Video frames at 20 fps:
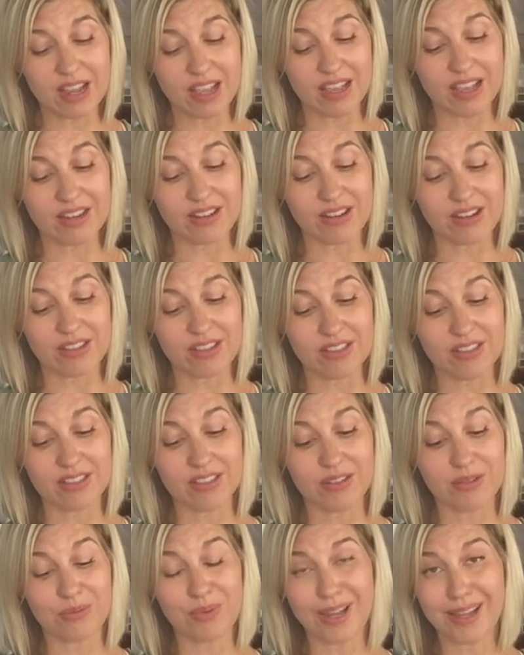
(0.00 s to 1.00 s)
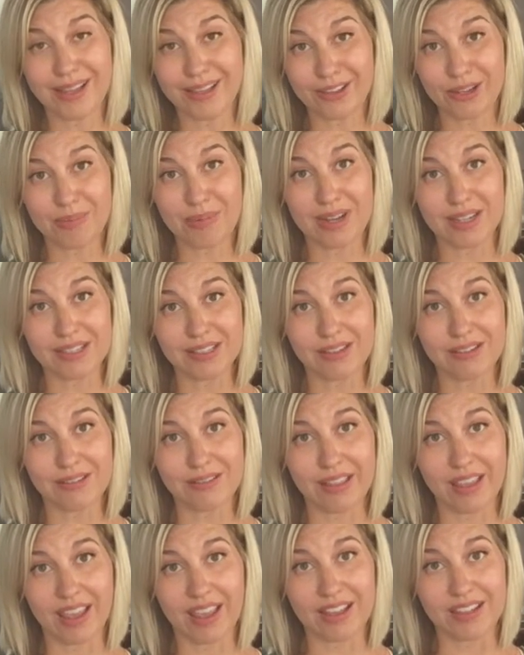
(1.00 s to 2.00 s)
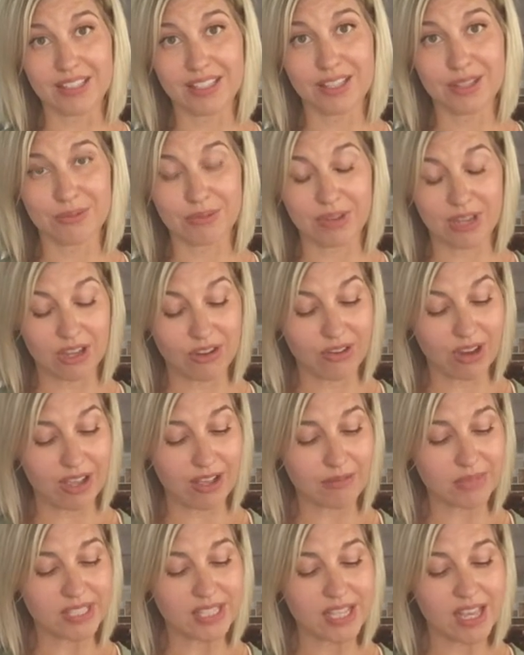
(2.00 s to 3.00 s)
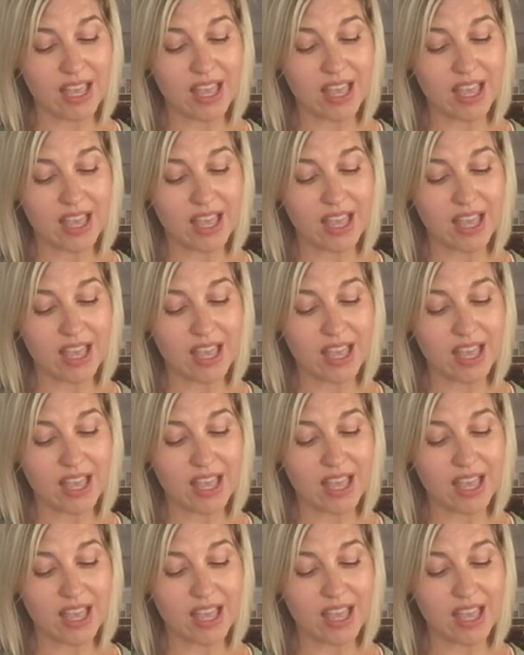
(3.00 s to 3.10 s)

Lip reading: and the regular pasta only has 3 grams.